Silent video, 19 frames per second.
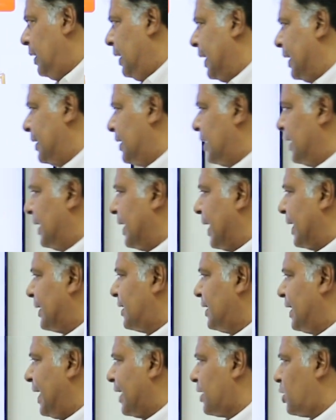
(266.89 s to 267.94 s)
And then at
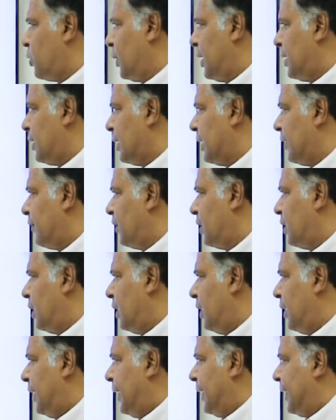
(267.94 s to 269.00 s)
the actuator
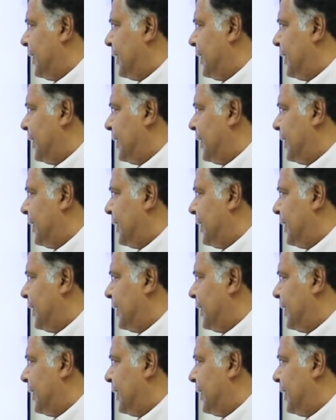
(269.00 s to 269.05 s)
level,